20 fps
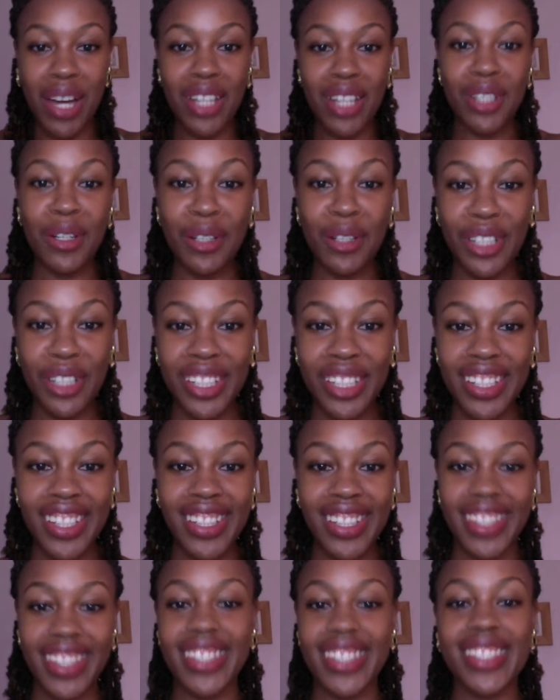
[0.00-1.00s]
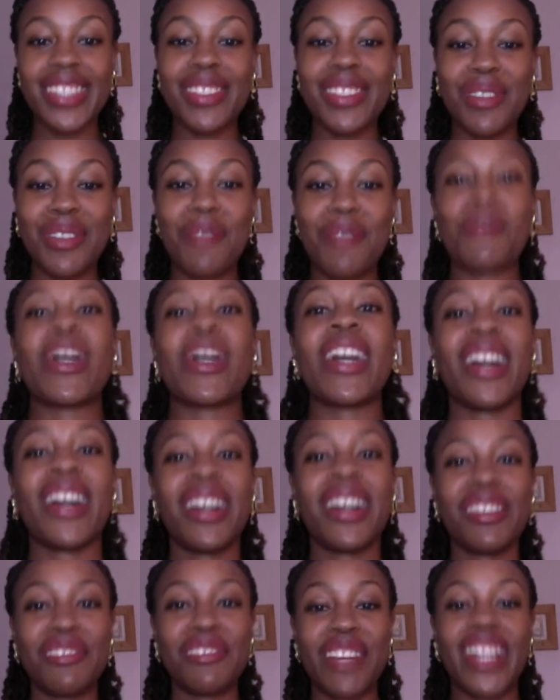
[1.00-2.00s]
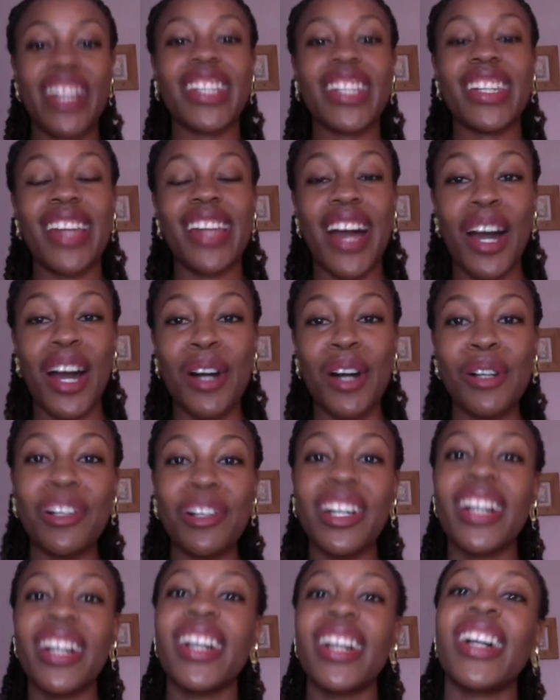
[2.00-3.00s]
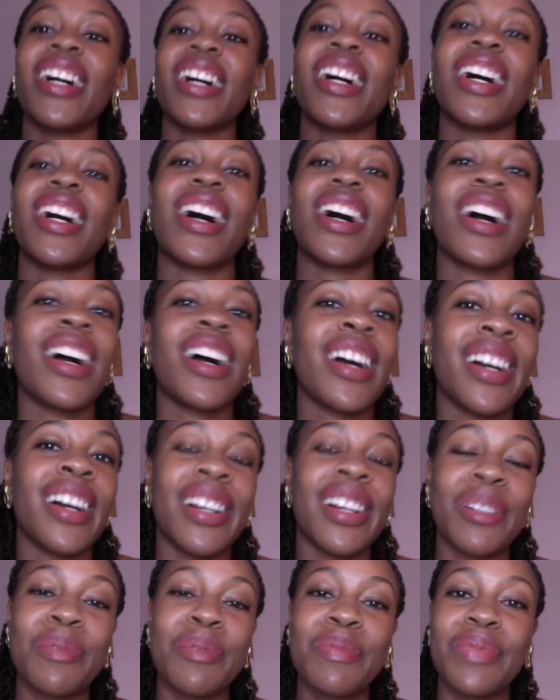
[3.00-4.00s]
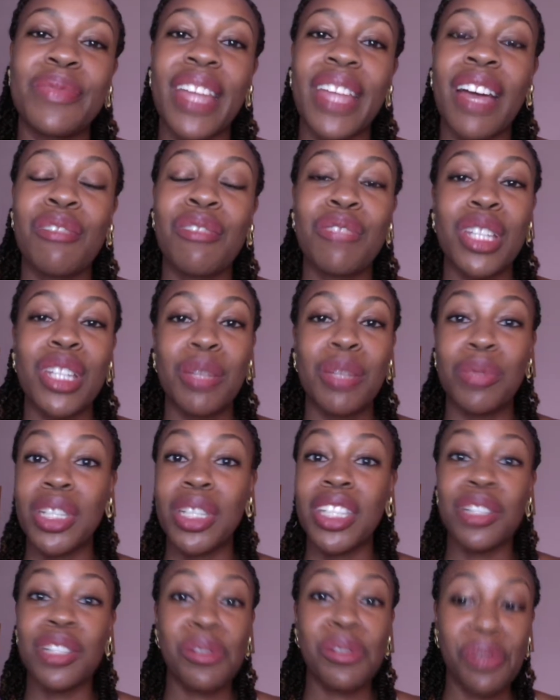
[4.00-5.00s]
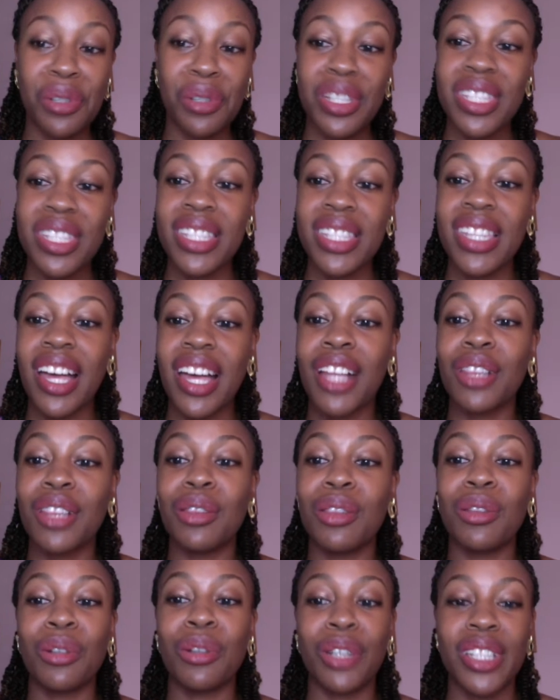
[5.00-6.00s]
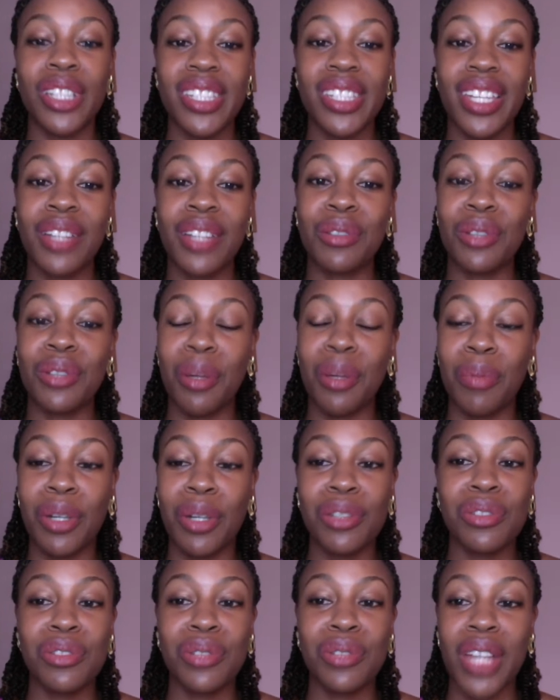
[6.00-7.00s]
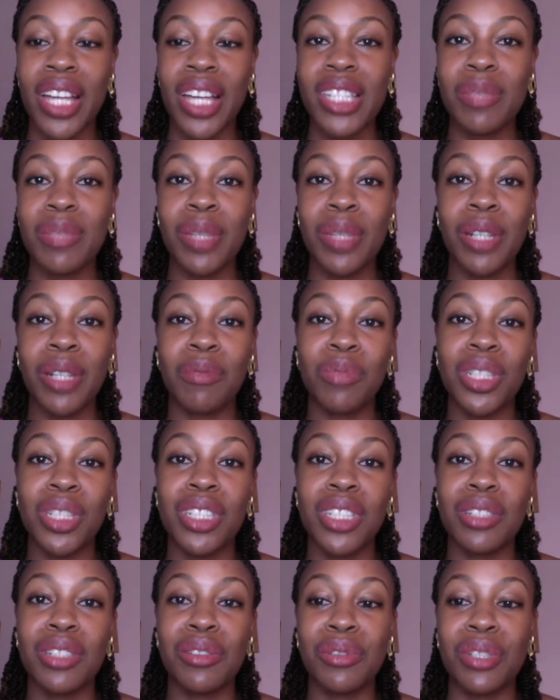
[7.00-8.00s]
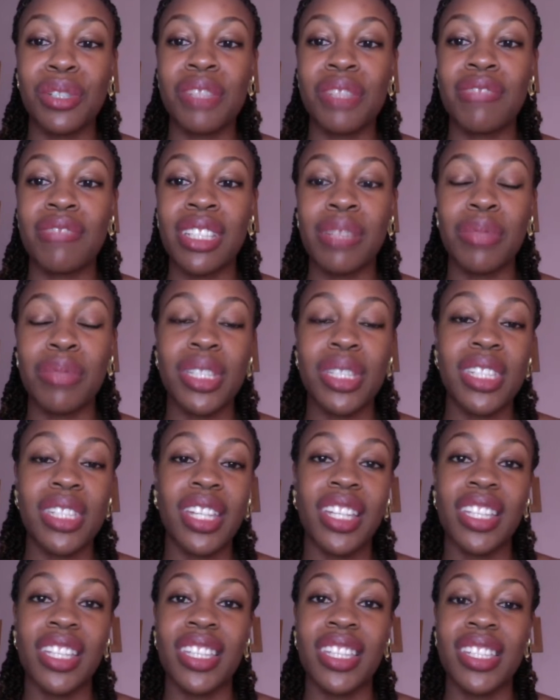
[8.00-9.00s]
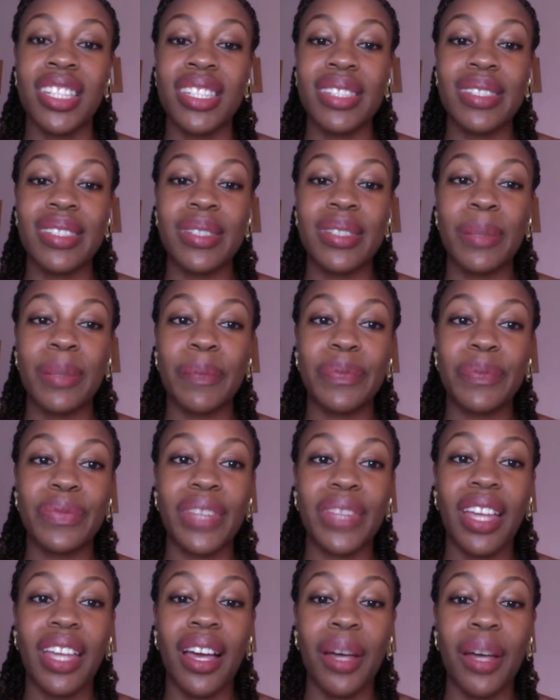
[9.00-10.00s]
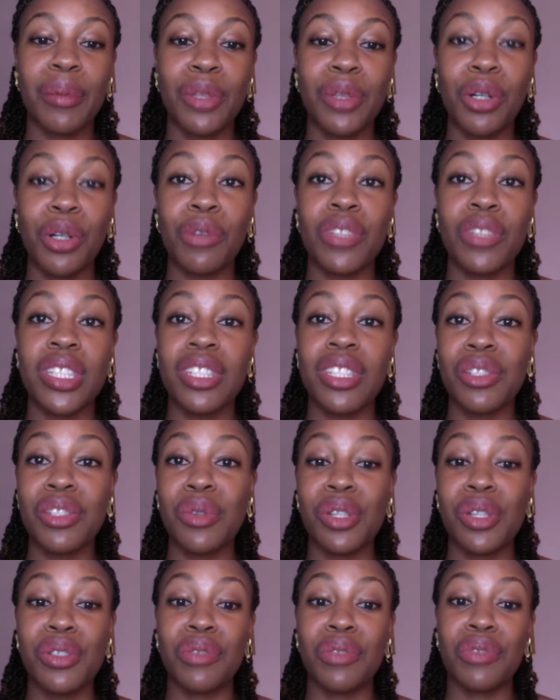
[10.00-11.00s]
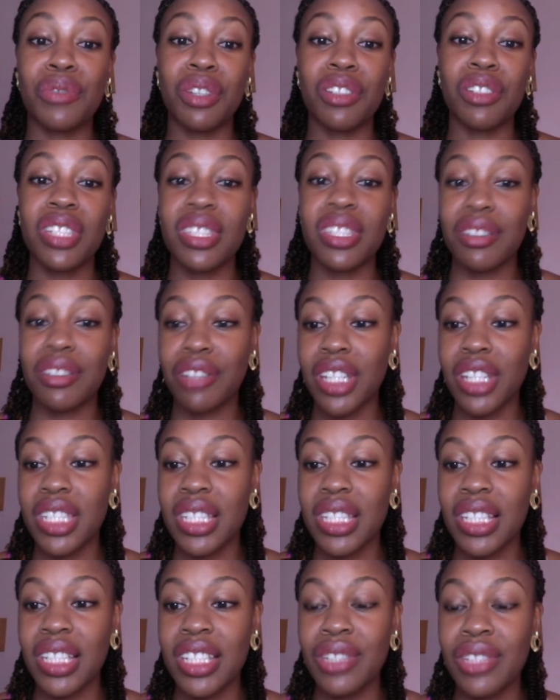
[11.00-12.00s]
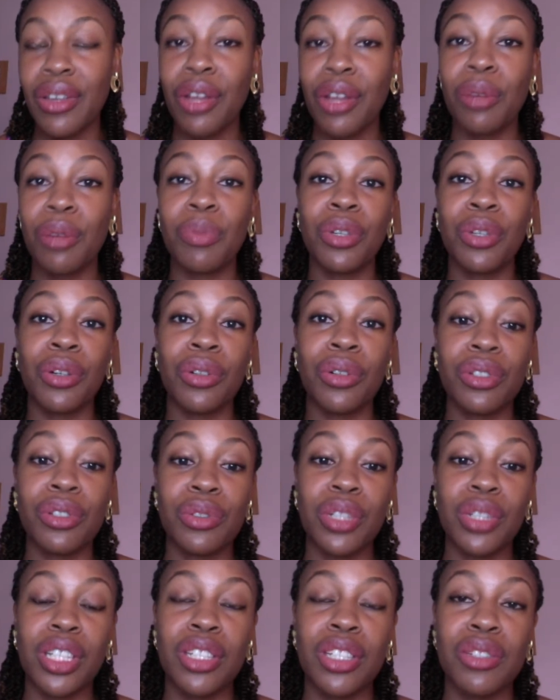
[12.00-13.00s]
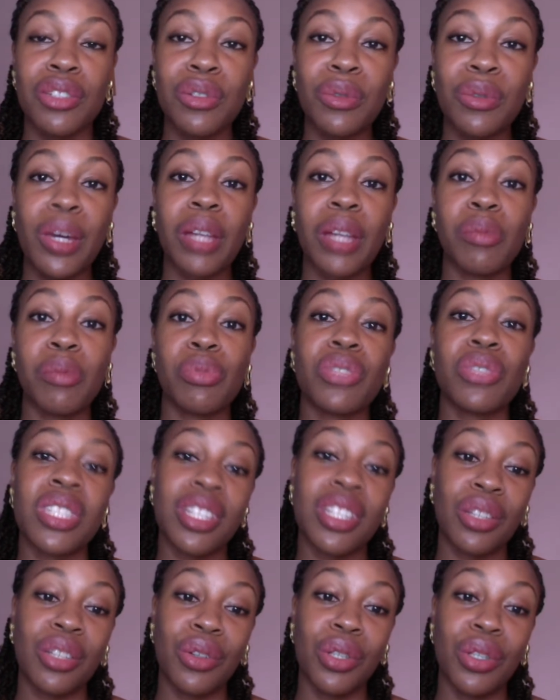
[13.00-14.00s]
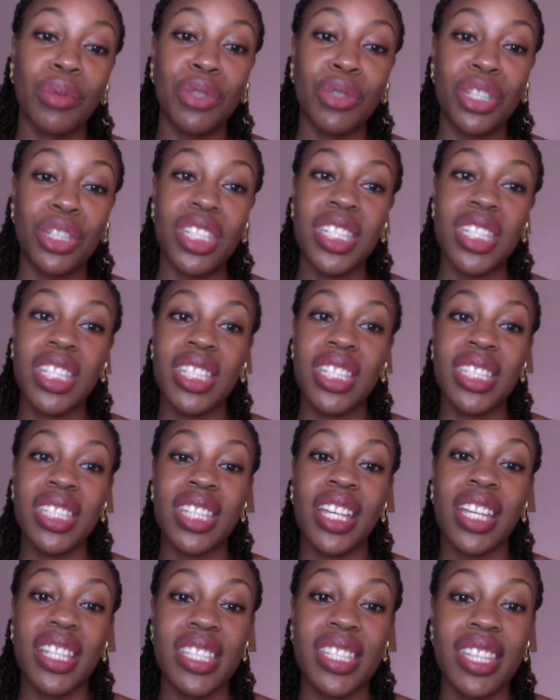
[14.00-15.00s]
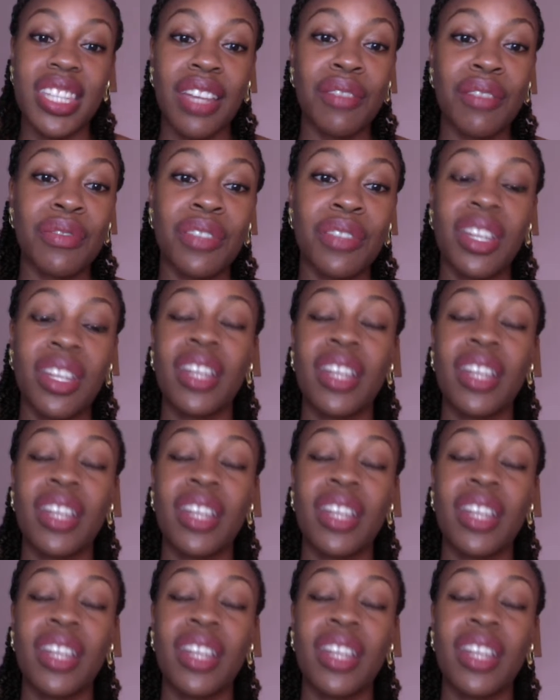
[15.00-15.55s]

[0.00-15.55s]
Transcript: alone in this square right now. I've really been indoors a lot. I don't know about you guys, but I've been indoors, really been taking this COVID situation very seriously. So I hope you're all doing it too, and boosting your immunity, staying safe,